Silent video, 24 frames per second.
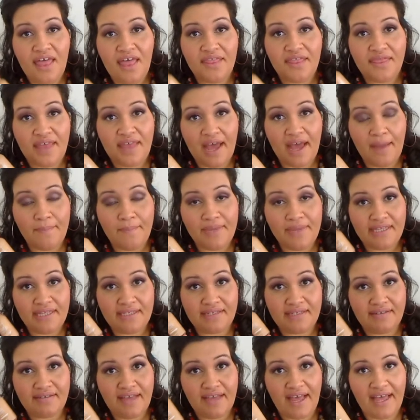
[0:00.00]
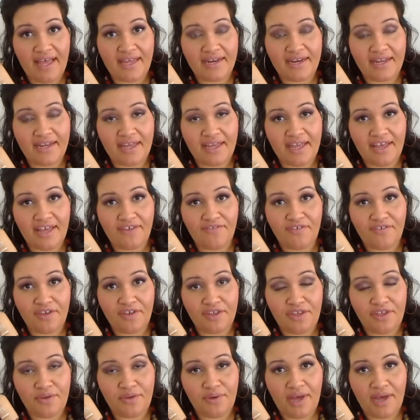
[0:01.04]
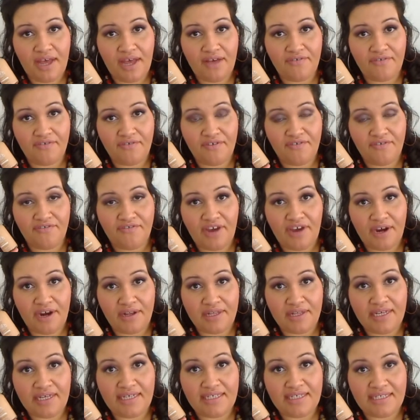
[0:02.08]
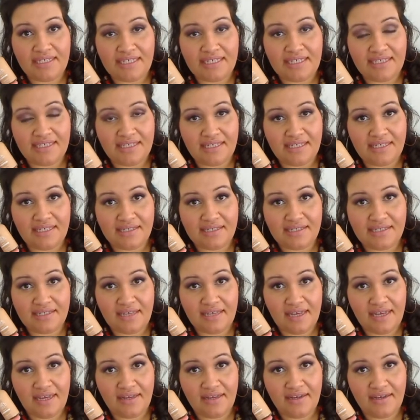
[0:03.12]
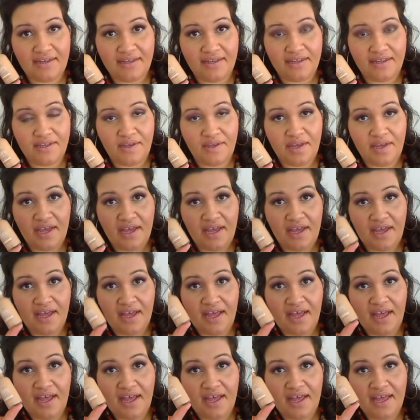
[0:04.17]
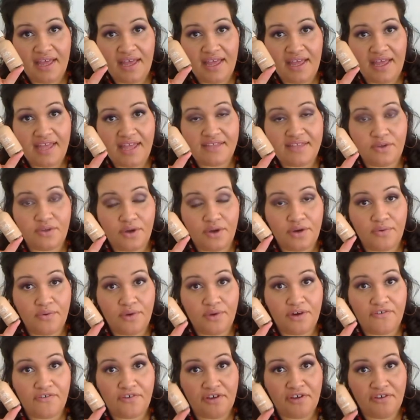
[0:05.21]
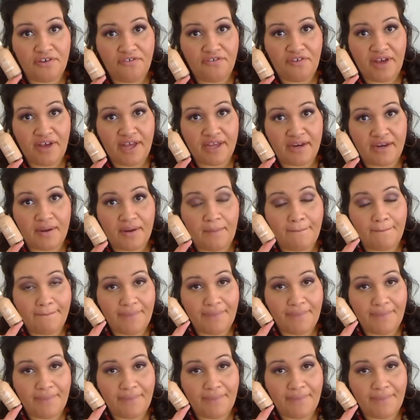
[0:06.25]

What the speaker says: That being said, if you have fairly decent skin, it's going to work for you fine.